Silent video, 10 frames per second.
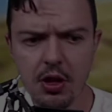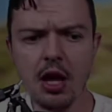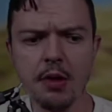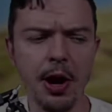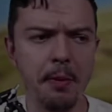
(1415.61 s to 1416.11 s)

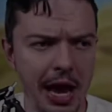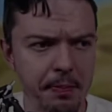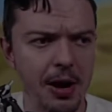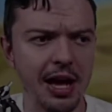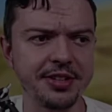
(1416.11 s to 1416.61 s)
But on paper,
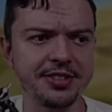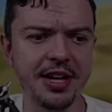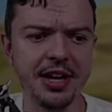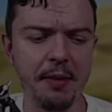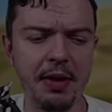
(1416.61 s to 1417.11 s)
like I said,
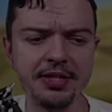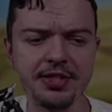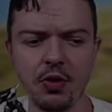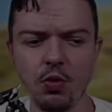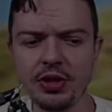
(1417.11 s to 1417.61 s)
and based
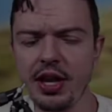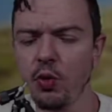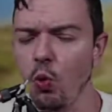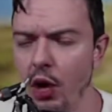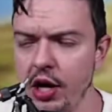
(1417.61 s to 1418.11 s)
on what they
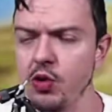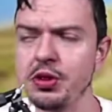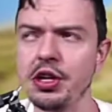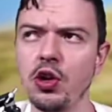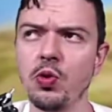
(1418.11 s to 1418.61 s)
want to do with their
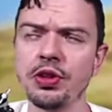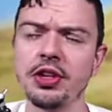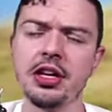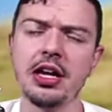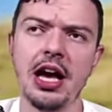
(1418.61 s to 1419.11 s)
goal with it,
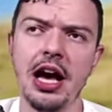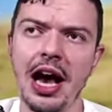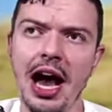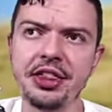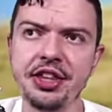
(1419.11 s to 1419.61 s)

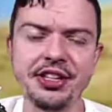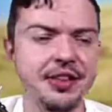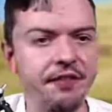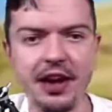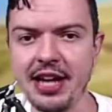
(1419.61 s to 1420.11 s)
I think it's a
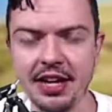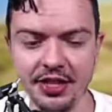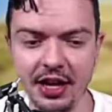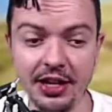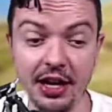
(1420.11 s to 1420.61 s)
fantastic
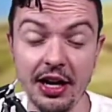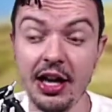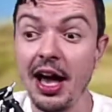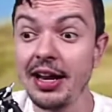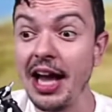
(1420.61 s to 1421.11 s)
idea.
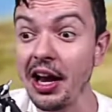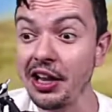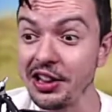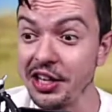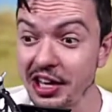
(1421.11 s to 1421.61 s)
Now,
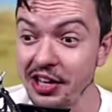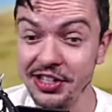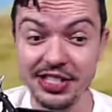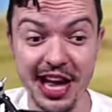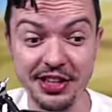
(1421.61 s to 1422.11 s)
the leader
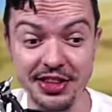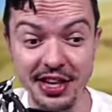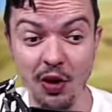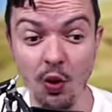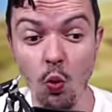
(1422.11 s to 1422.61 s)
slot thing
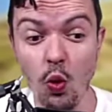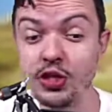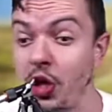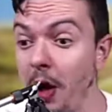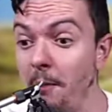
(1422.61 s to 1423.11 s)
was
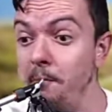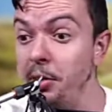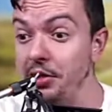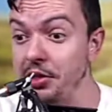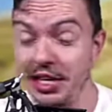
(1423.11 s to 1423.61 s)

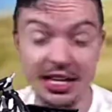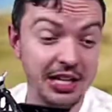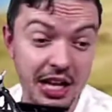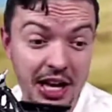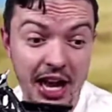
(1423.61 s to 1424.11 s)

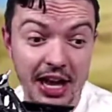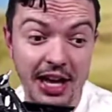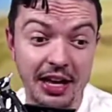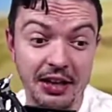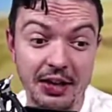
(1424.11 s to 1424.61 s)
completely like,
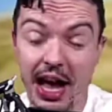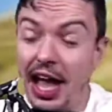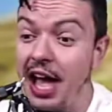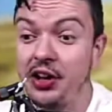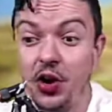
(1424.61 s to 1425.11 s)
I
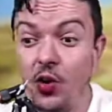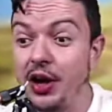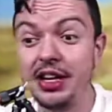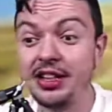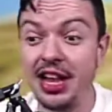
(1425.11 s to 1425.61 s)
had no
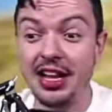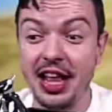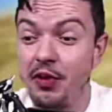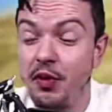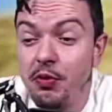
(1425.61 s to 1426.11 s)
idea that
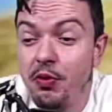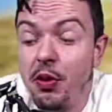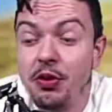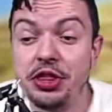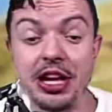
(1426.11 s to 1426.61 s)
they even
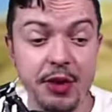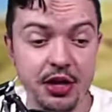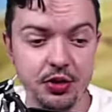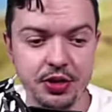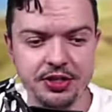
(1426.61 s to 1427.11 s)
think about
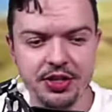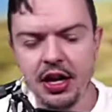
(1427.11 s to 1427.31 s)
doing this.